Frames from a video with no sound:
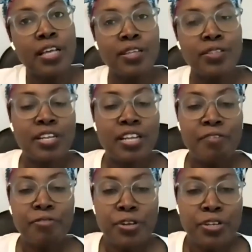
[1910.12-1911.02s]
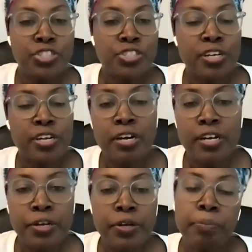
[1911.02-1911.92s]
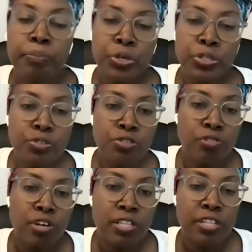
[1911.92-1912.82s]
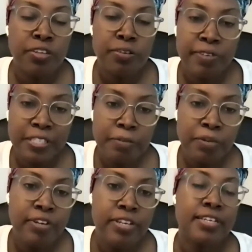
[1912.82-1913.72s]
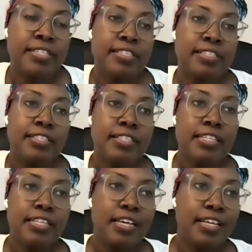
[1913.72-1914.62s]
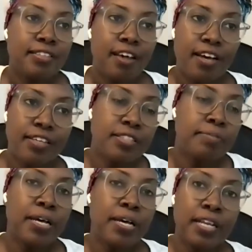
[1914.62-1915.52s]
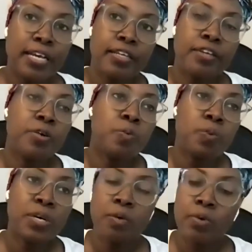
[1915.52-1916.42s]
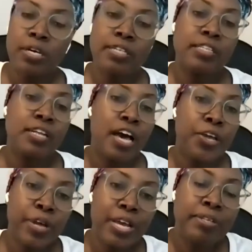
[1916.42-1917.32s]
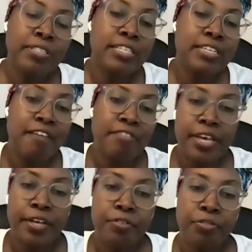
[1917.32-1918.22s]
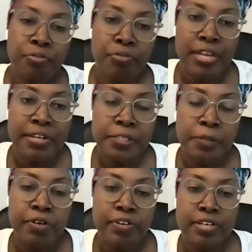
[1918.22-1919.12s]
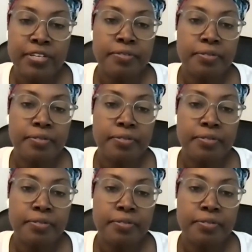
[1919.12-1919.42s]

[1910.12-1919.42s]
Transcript: So I'd love you to share, you know, personal struggle you've experienced and talk to us about like, you know, what it was and how you were able to navigate through that experience.